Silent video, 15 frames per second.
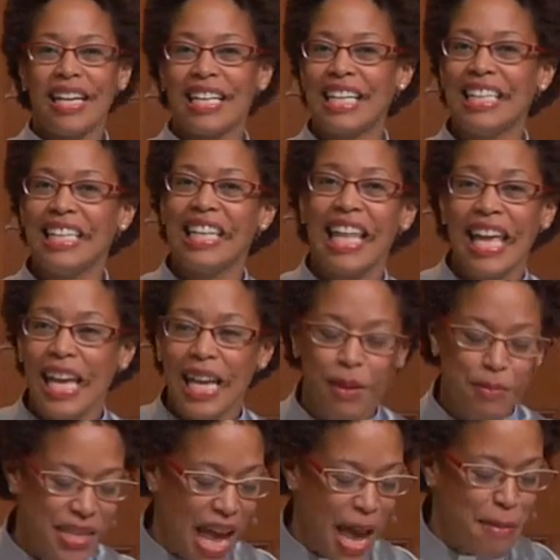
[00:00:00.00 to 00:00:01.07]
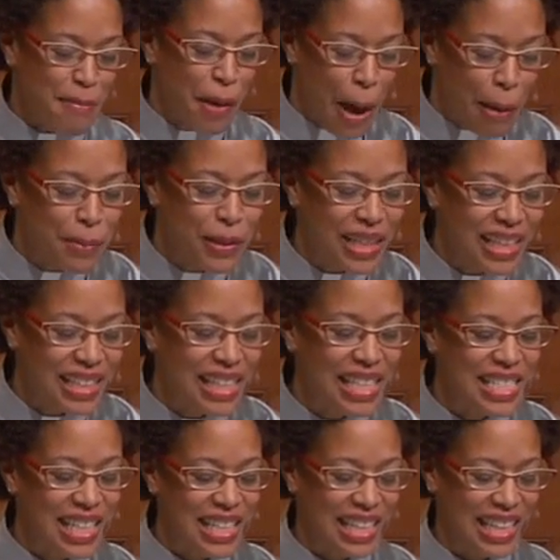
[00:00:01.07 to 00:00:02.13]
and claimed and publicly
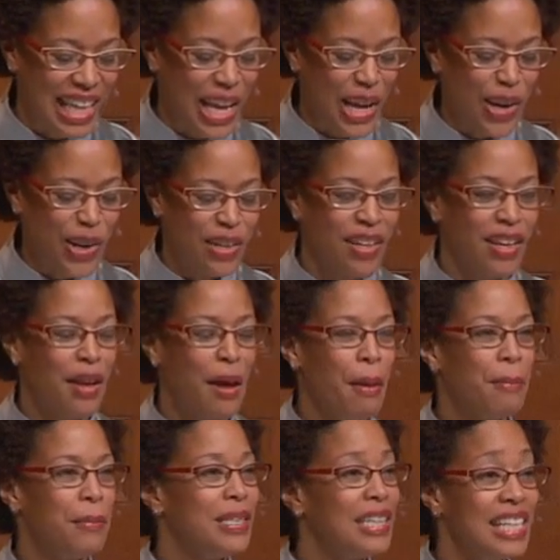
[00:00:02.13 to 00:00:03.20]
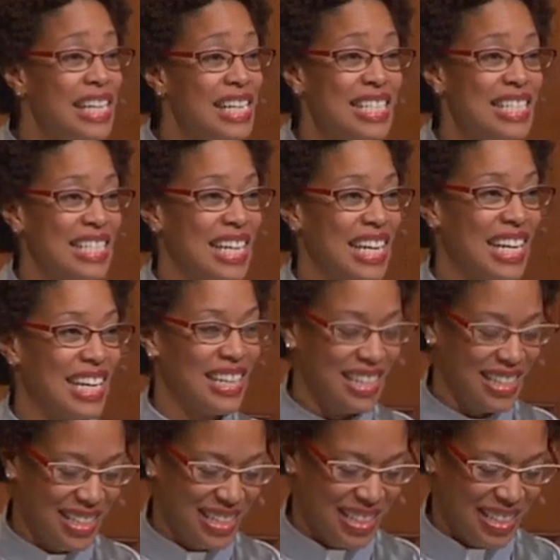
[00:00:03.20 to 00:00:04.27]
declared pleasing.